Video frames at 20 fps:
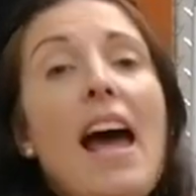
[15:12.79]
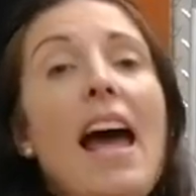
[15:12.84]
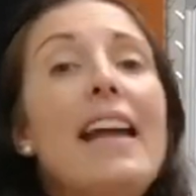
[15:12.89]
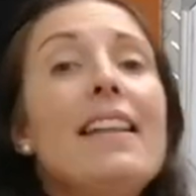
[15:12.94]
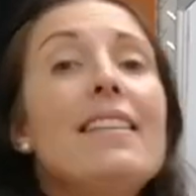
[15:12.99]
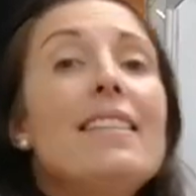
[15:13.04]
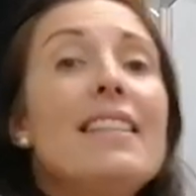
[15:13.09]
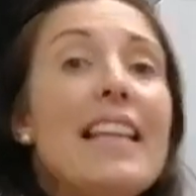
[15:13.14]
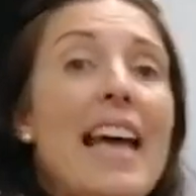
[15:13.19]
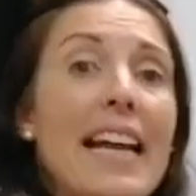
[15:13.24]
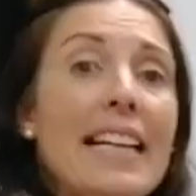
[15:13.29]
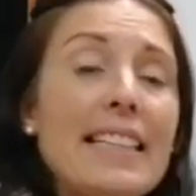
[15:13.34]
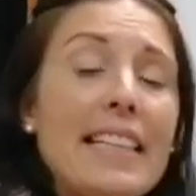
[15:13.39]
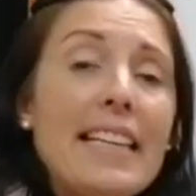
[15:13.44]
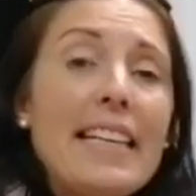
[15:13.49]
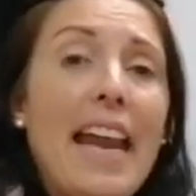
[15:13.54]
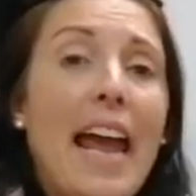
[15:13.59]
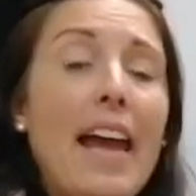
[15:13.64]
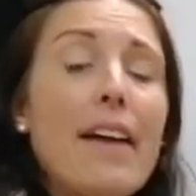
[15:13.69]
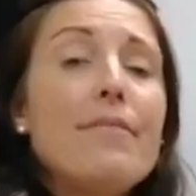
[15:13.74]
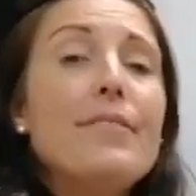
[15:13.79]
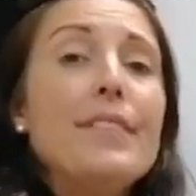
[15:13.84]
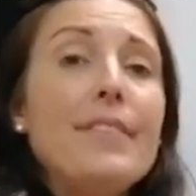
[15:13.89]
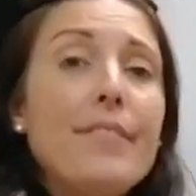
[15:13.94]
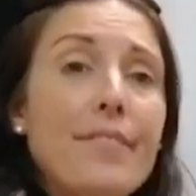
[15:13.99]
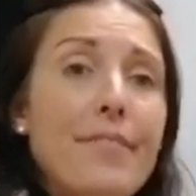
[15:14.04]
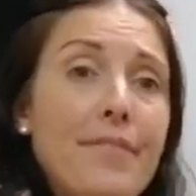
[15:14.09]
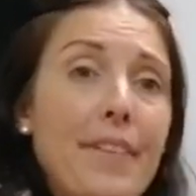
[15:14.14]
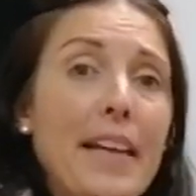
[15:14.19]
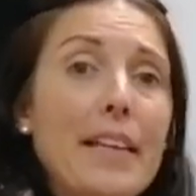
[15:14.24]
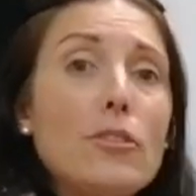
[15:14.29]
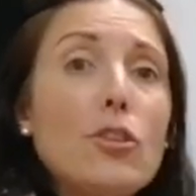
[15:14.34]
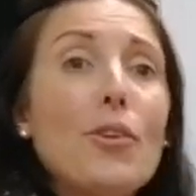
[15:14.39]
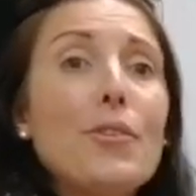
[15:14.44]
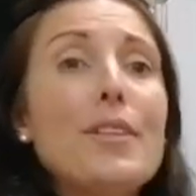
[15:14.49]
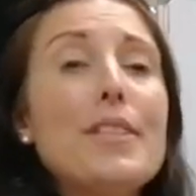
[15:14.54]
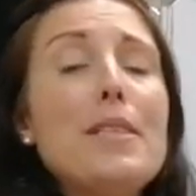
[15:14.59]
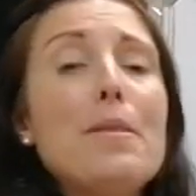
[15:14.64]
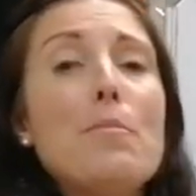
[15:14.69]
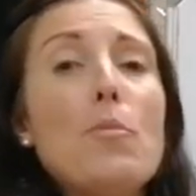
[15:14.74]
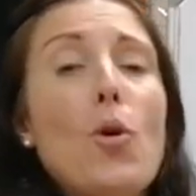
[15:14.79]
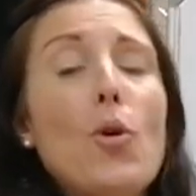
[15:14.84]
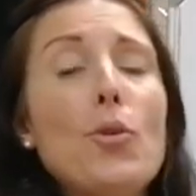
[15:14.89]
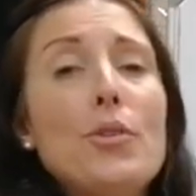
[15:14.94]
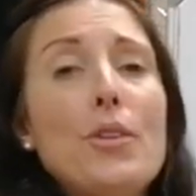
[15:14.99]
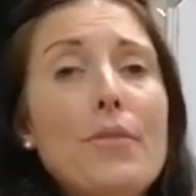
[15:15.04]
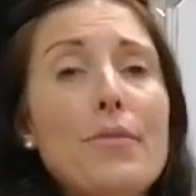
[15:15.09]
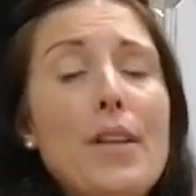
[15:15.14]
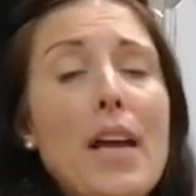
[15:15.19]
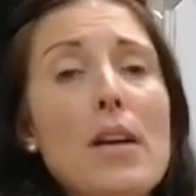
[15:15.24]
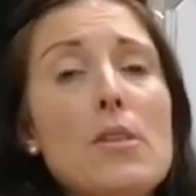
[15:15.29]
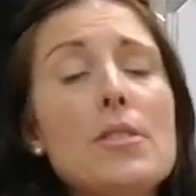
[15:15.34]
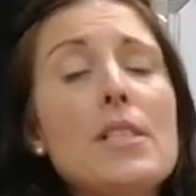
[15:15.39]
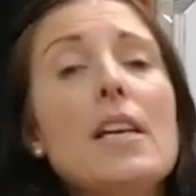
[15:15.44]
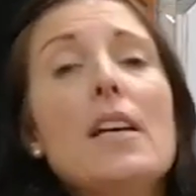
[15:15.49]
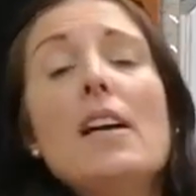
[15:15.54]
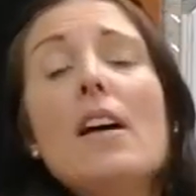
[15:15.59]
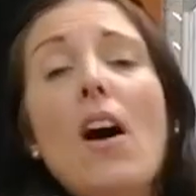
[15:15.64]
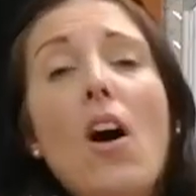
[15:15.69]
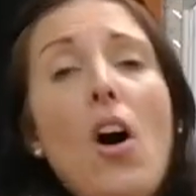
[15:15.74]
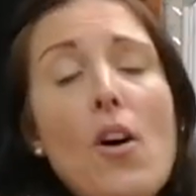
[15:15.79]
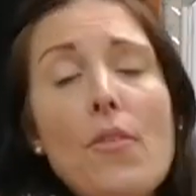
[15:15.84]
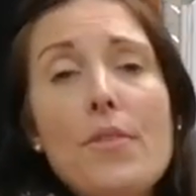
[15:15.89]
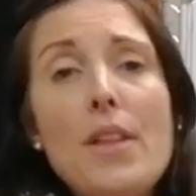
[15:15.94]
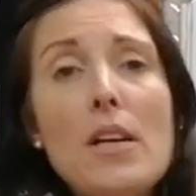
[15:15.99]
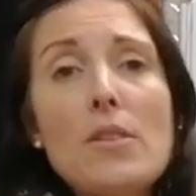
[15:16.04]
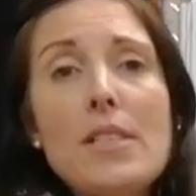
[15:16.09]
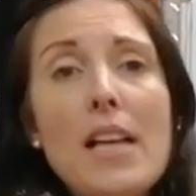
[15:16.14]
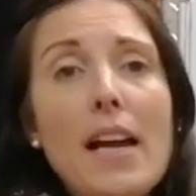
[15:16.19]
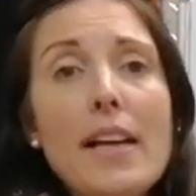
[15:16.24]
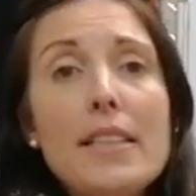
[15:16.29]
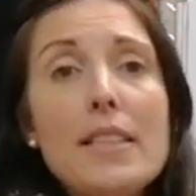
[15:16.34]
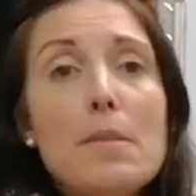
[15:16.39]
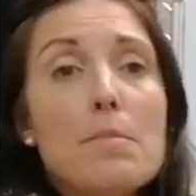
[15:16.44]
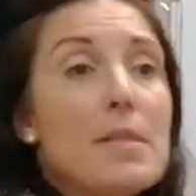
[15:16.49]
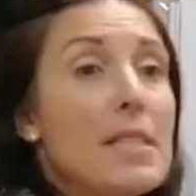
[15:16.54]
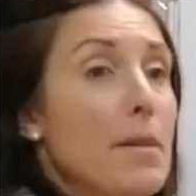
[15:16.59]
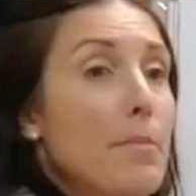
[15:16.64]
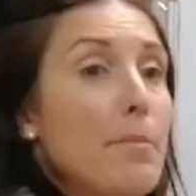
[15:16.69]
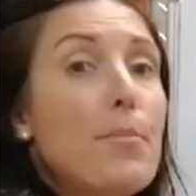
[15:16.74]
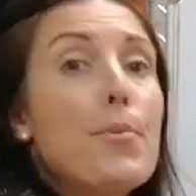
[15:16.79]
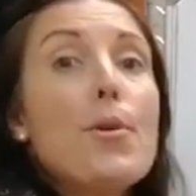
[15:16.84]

And that can have an effect on the demand of those items.